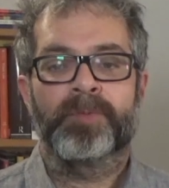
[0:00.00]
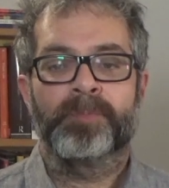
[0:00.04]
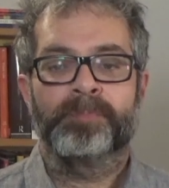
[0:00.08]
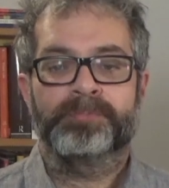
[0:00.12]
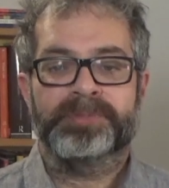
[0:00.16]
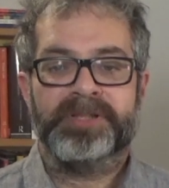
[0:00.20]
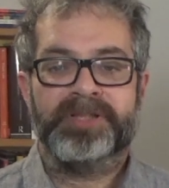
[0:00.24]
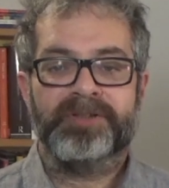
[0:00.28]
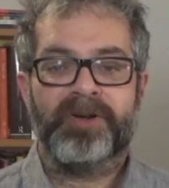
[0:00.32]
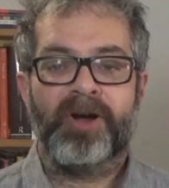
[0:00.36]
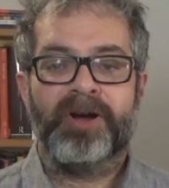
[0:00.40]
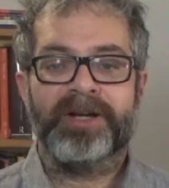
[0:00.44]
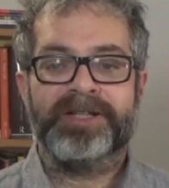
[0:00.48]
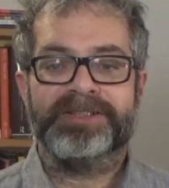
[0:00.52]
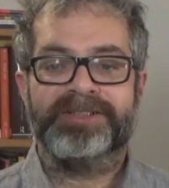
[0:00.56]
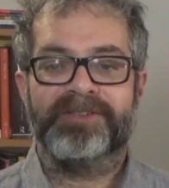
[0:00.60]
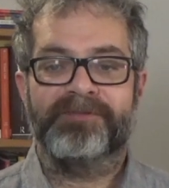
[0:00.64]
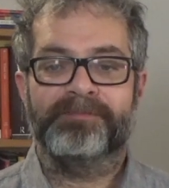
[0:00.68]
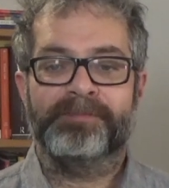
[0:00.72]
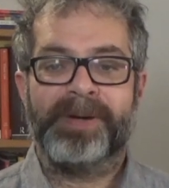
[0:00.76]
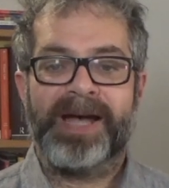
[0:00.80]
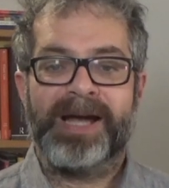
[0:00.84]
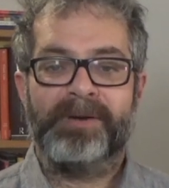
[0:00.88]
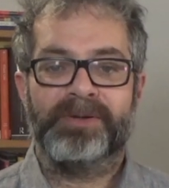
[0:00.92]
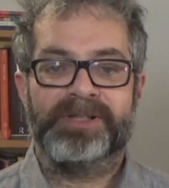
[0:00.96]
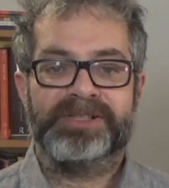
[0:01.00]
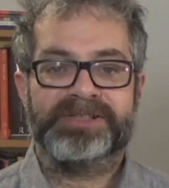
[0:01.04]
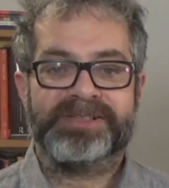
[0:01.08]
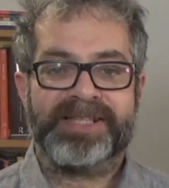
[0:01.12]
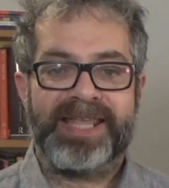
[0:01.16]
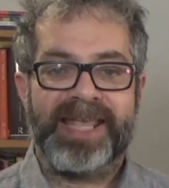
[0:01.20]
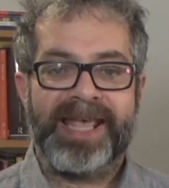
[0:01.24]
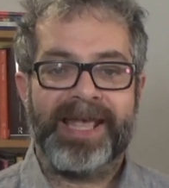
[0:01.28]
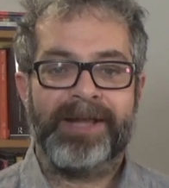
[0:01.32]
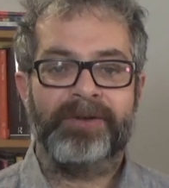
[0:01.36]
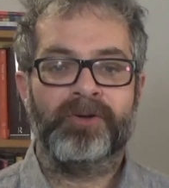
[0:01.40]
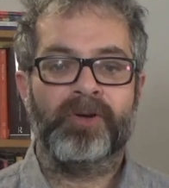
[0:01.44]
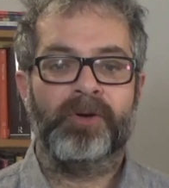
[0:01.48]
Prerogative powers
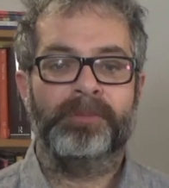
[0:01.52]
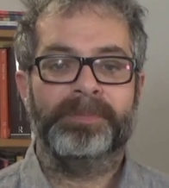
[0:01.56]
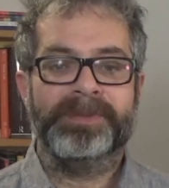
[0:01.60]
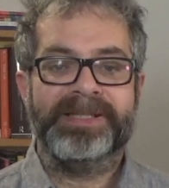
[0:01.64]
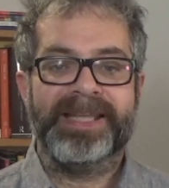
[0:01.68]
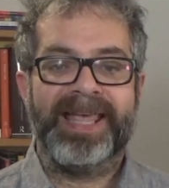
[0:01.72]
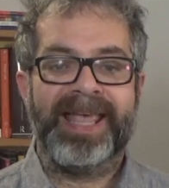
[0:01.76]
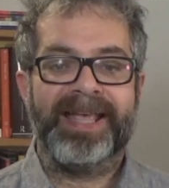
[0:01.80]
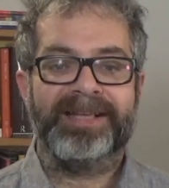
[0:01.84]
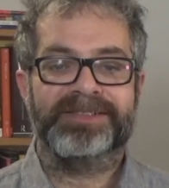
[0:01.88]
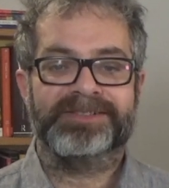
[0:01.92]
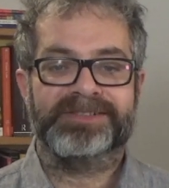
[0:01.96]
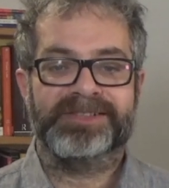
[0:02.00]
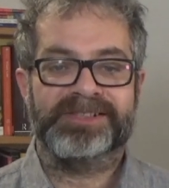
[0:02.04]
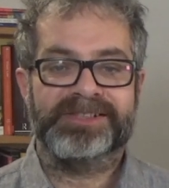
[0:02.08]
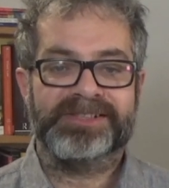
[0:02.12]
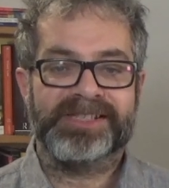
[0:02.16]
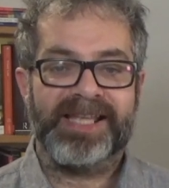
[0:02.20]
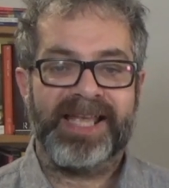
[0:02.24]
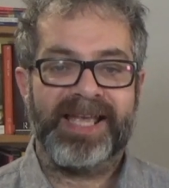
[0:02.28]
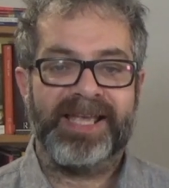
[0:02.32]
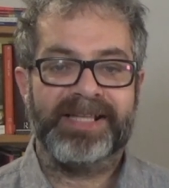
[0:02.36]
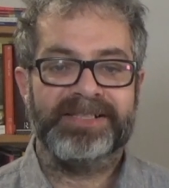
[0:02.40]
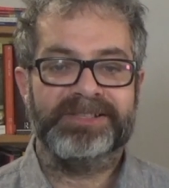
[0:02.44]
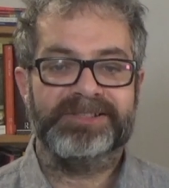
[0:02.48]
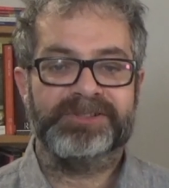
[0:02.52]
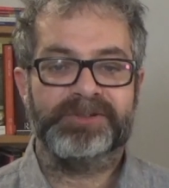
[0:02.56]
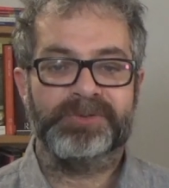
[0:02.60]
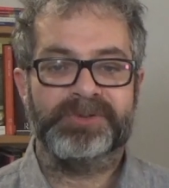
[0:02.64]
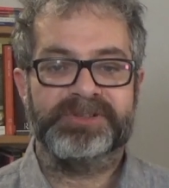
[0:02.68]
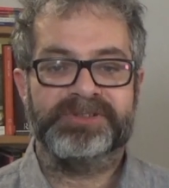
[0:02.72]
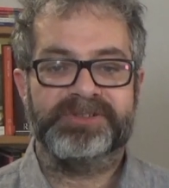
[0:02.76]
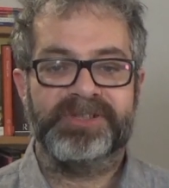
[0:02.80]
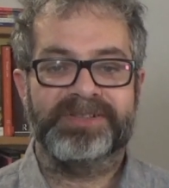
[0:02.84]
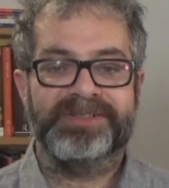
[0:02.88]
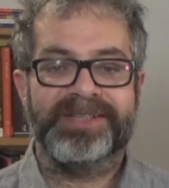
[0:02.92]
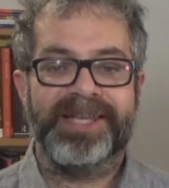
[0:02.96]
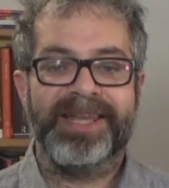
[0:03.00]
cannot be exercised so
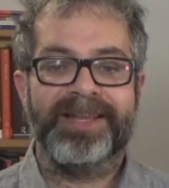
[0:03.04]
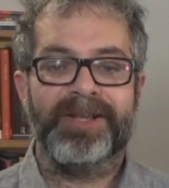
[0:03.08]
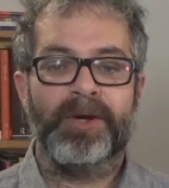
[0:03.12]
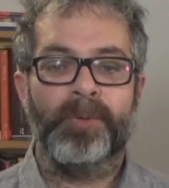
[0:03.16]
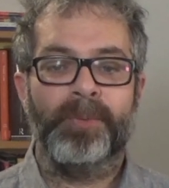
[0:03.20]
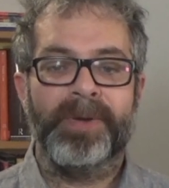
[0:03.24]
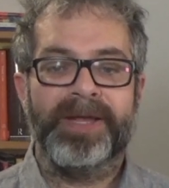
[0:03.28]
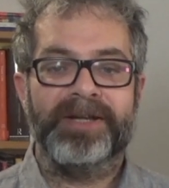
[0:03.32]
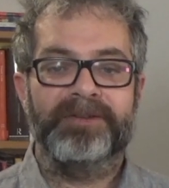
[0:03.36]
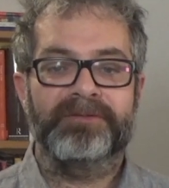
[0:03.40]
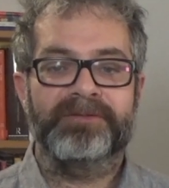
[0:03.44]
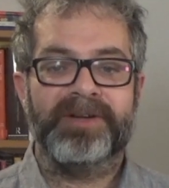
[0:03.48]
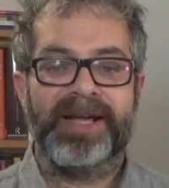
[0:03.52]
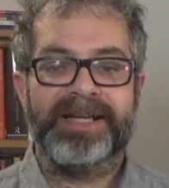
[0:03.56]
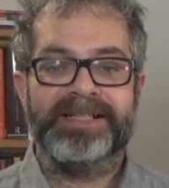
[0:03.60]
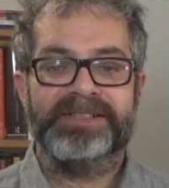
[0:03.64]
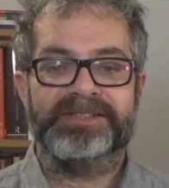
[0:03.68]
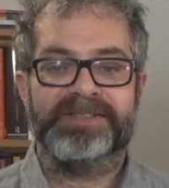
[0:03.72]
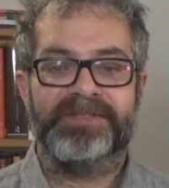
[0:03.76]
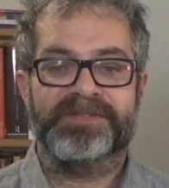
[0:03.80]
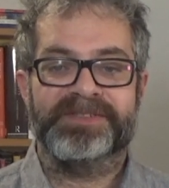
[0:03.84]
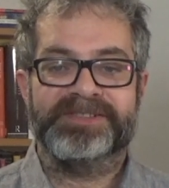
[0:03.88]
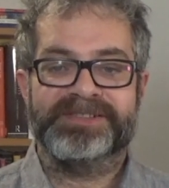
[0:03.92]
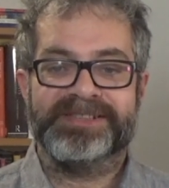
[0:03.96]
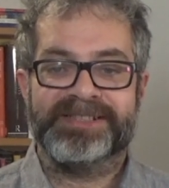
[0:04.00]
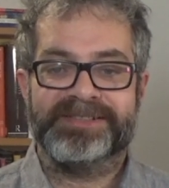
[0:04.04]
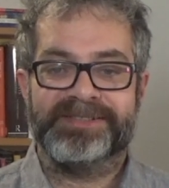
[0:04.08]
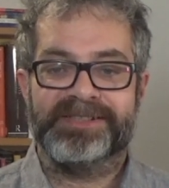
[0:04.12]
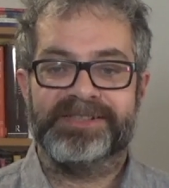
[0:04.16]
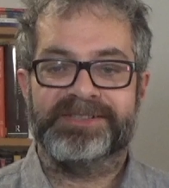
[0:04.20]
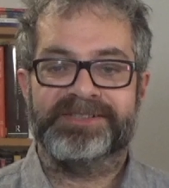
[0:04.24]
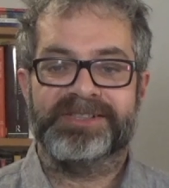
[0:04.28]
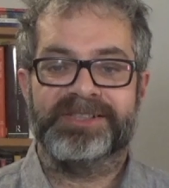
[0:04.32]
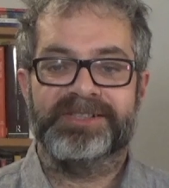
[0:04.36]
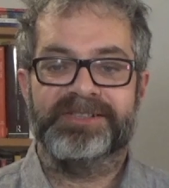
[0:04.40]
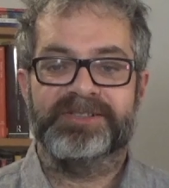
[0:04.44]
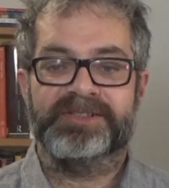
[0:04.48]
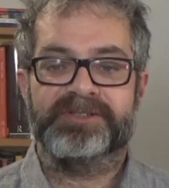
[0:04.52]
as to take away rights of
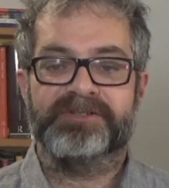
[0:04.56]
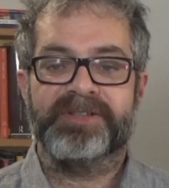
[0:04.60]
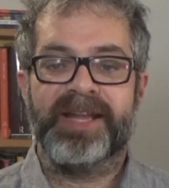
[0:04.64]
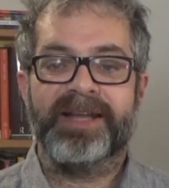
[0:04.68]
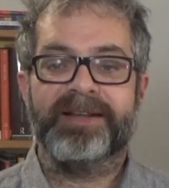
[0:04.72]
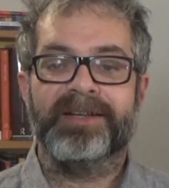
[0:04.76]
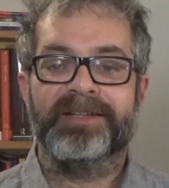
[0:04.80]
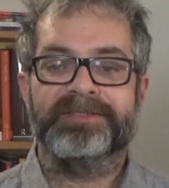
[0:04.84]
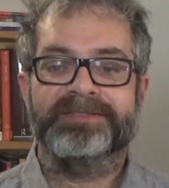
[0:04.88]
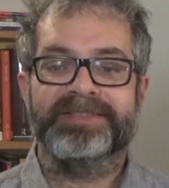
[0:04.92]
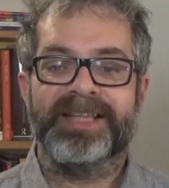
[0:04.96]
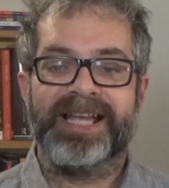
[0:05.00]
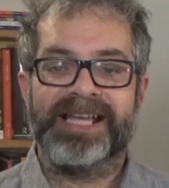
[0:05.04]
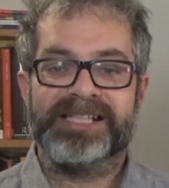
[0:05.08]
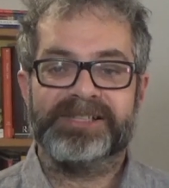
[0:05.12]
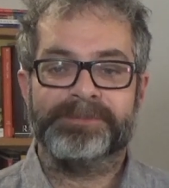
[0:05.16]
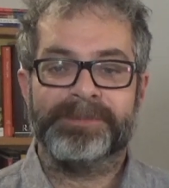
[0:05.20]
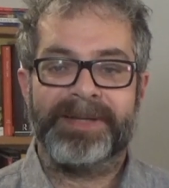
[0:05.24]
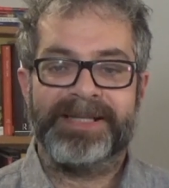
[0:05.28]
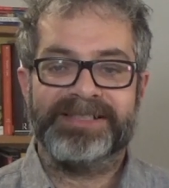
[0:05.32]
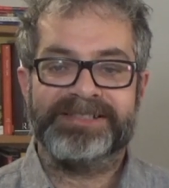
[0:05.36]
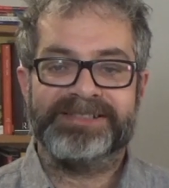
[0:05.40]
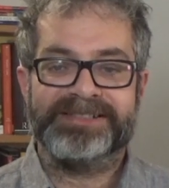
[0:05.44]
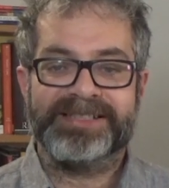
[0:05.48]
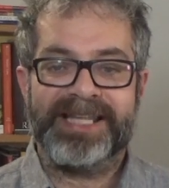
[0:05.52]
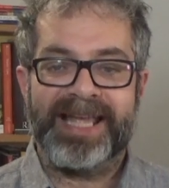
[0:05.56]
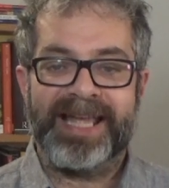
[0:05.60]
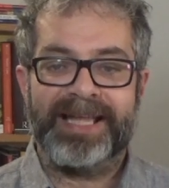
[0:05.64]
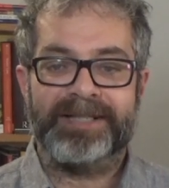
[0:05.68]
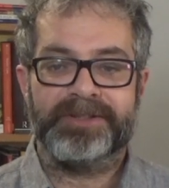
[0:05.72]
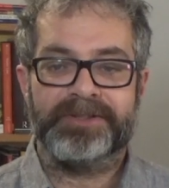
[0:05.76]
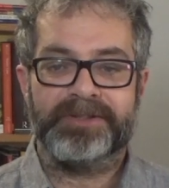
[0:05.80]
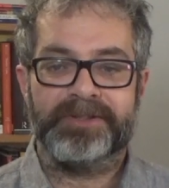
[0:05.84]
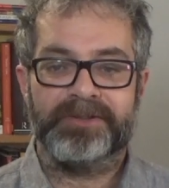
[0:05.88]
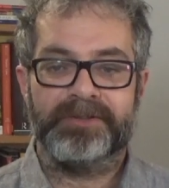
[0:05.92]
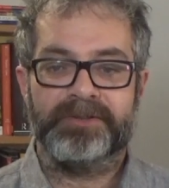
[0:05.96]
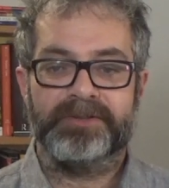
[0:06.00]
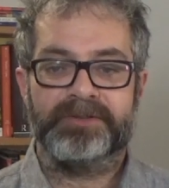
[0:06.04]
citizens recognised by
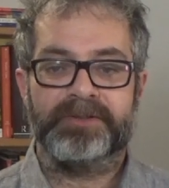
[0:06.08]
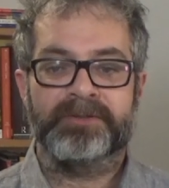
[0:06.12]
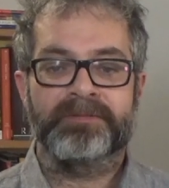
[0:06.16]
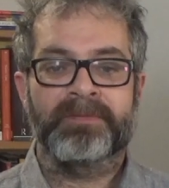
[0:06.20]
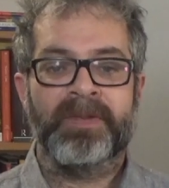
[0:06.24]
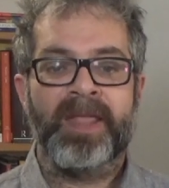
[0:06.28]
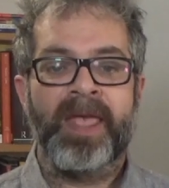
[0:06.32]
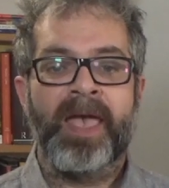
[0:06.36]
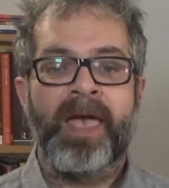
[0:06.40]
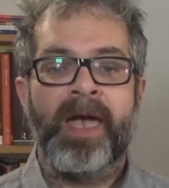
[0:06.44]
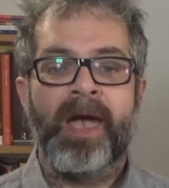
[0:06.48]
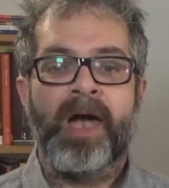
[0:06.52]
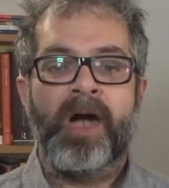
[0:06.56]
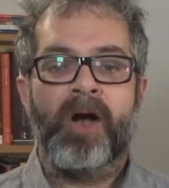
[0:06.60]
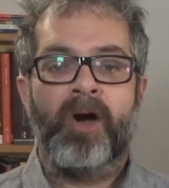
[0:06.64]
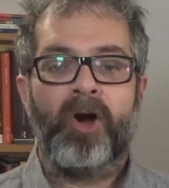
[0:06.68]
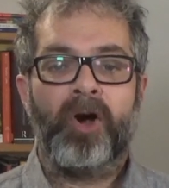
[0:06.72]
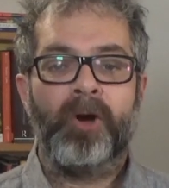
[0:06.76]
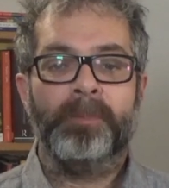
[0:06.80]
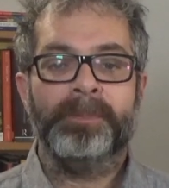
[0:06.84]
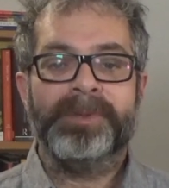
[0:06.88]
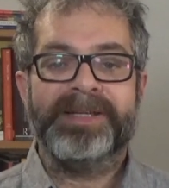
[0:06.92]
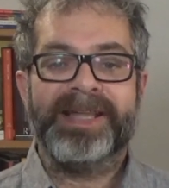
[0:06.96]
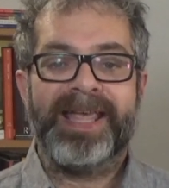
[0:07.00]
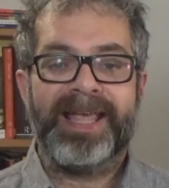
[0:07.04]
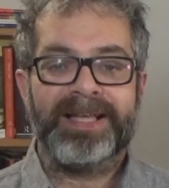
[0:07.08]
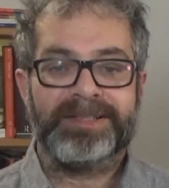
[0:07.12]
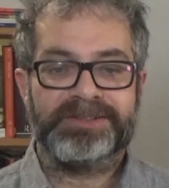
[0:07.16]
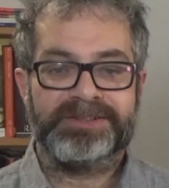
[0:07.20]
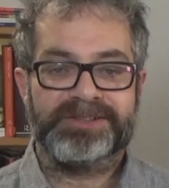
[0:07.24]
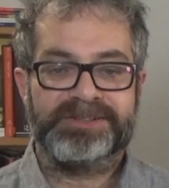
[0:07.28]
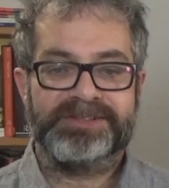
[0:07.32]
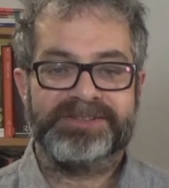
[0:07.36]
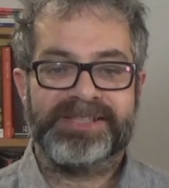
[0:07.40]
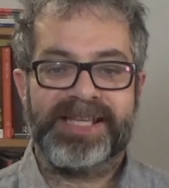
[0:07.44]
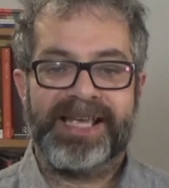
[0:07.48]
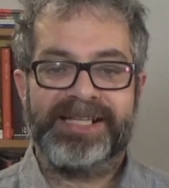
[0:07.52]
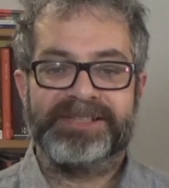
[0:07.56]
statute, or be
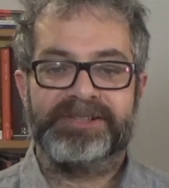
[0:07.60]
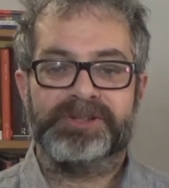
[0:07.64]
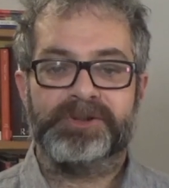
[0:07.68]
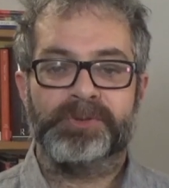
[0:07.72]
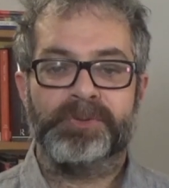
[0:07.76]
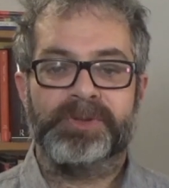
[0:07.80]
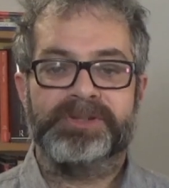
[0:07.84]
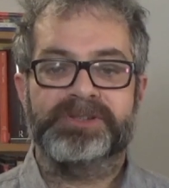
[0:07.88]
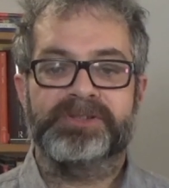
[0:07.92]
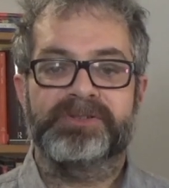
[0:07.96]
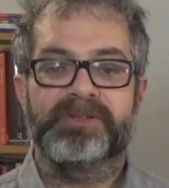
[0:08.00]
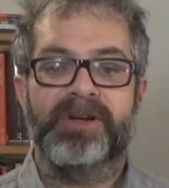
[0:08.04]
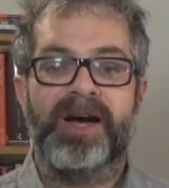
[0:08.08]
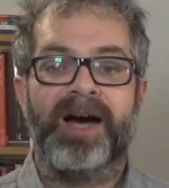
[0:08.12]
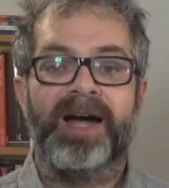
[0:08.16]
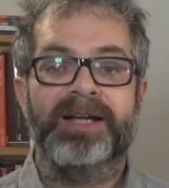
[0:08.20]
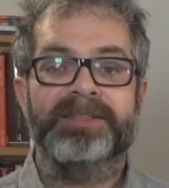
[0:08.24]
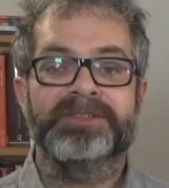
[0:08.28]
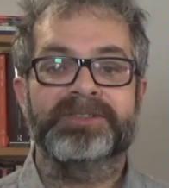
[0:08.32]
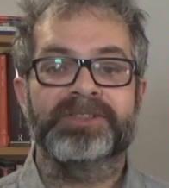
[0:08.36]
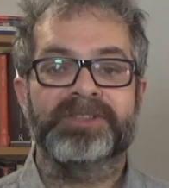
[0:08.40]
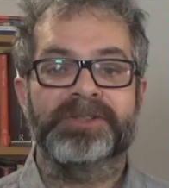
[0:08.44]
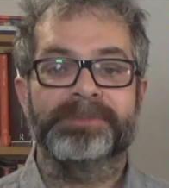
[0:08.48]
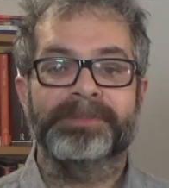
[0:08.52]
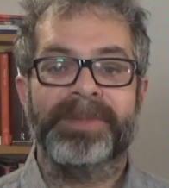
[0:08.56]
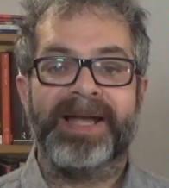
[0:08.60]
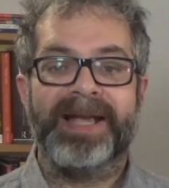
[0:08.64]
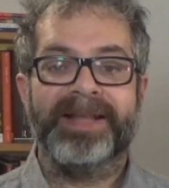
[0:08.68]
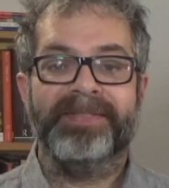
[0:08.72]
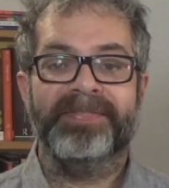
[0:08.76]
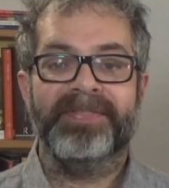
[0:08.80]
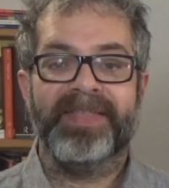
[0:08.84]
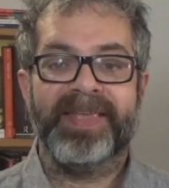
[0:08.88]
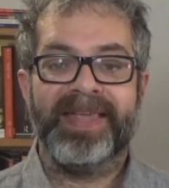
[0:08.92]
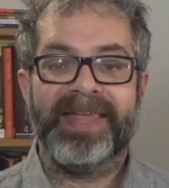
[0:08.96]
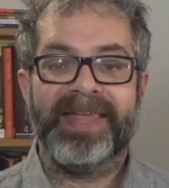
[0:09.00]
exercised so as to undermine the